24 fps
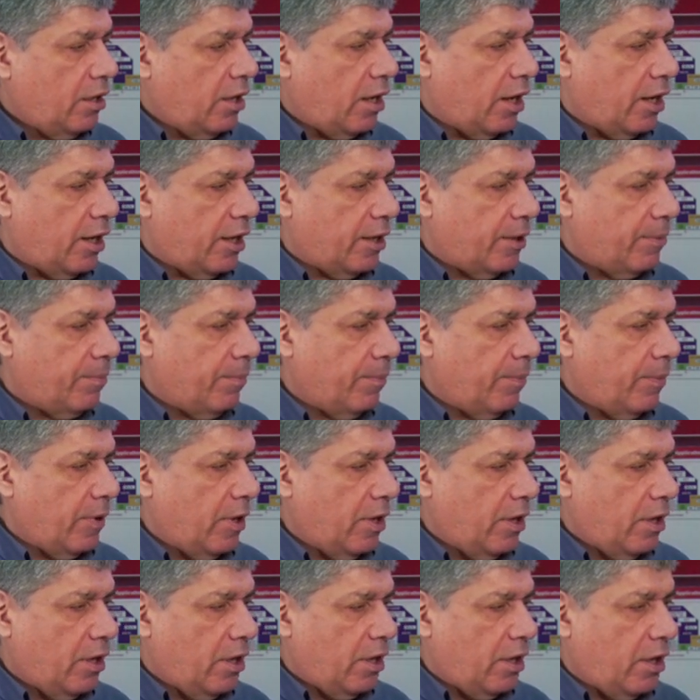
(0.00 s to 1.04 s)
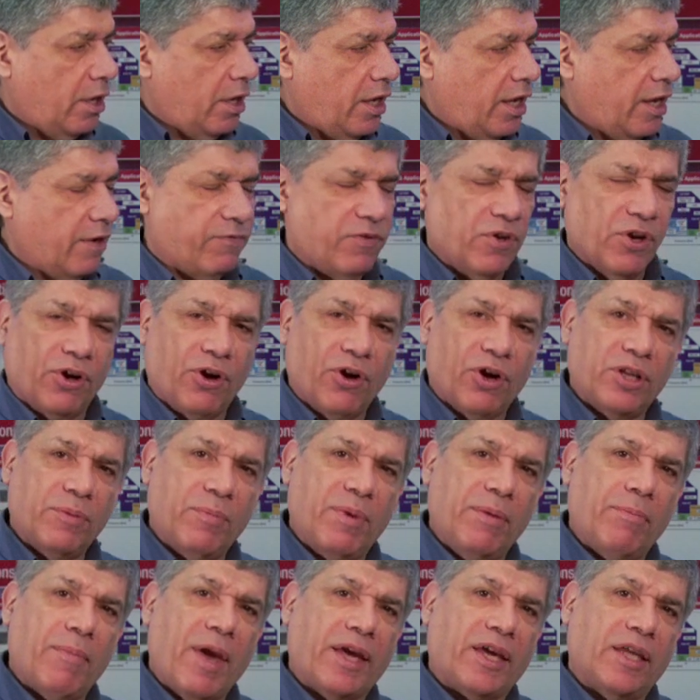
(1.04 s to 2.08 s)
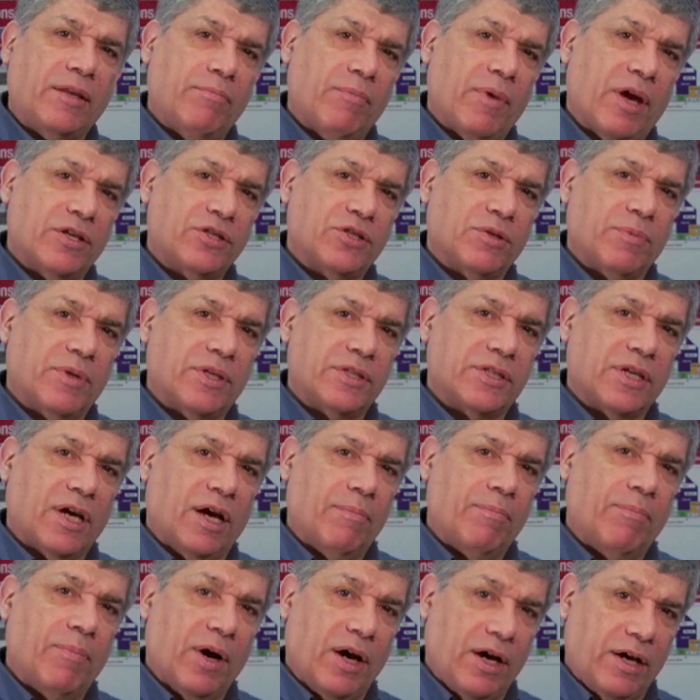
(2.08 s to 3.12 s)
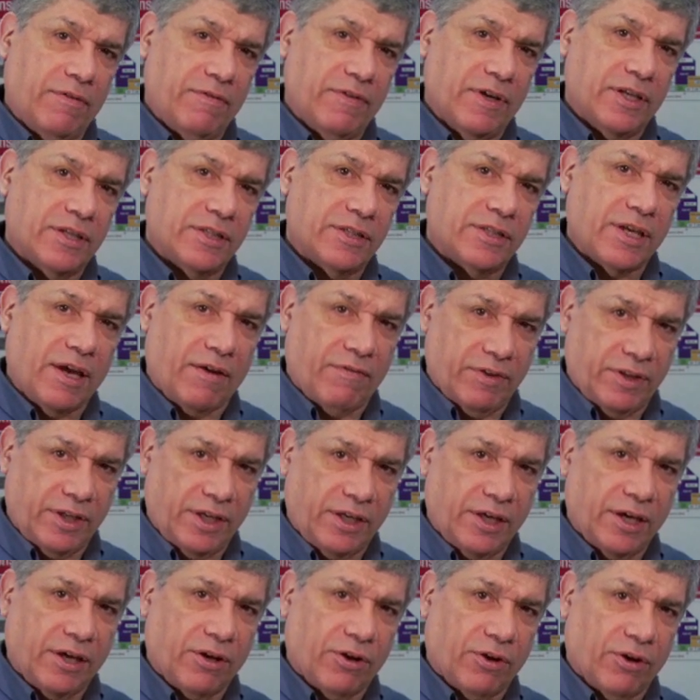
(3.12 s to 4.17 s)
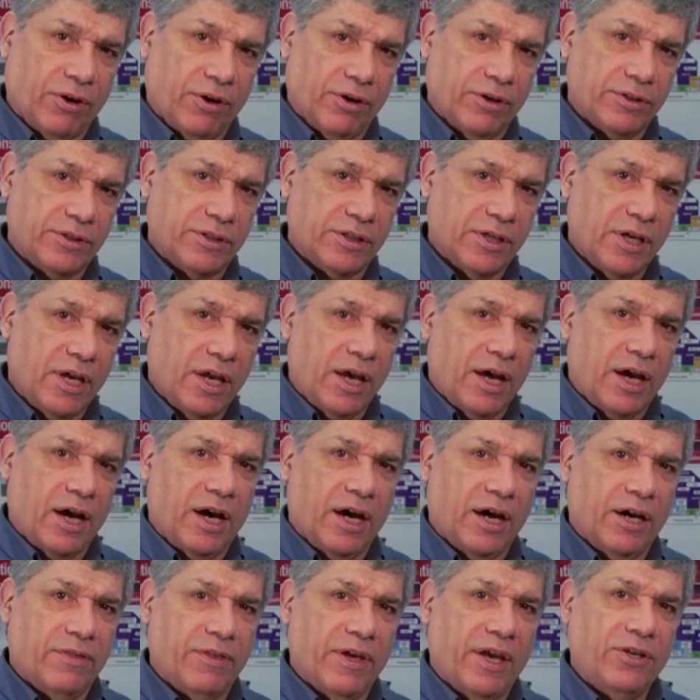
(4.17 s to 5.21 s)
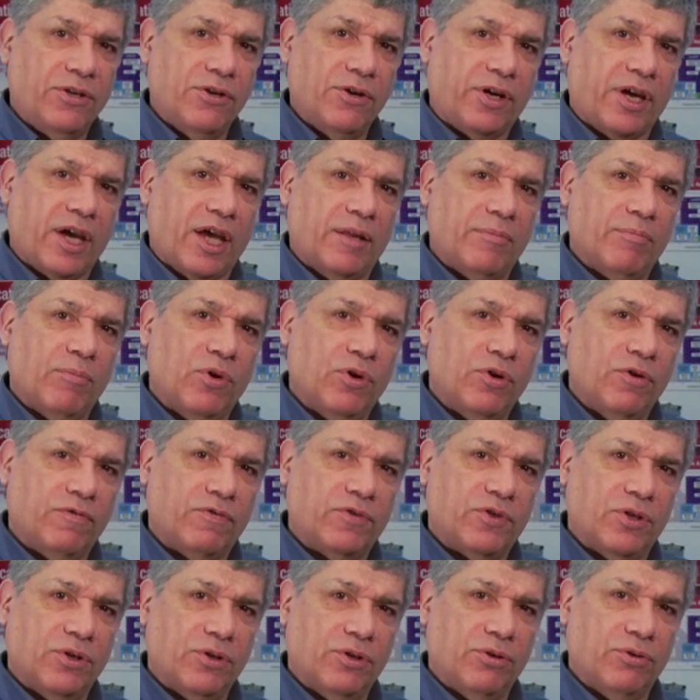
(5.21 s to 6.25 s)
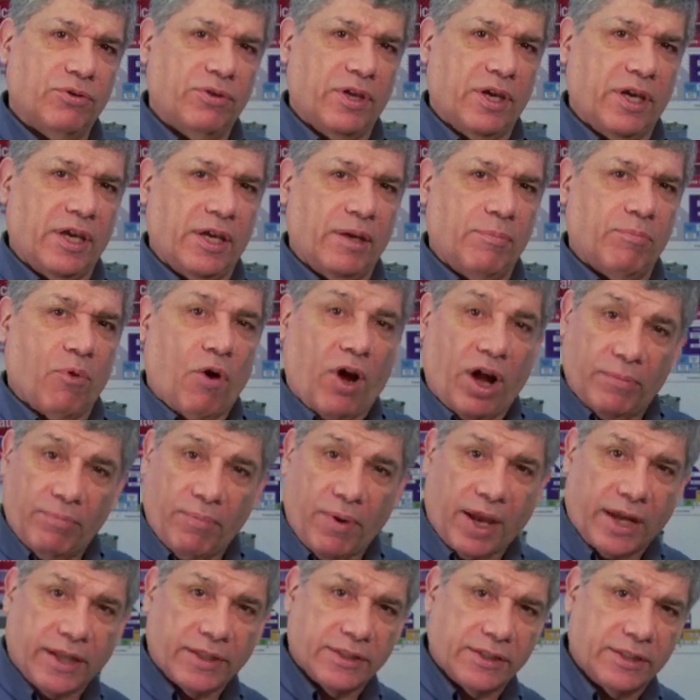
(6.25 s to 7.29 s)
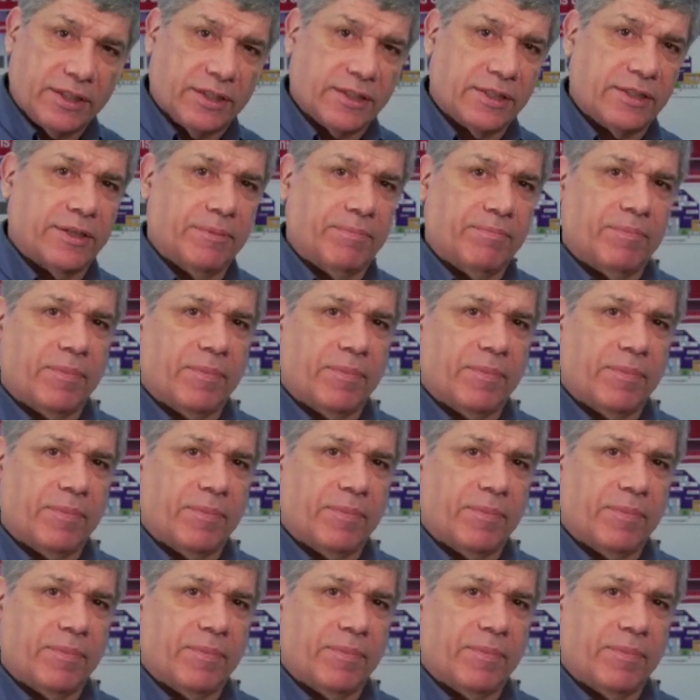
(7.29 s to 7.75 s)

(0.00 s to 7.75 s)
Um, if you're going to be making measurements above 70 gigahertz, uh, then you can move to the broadband system.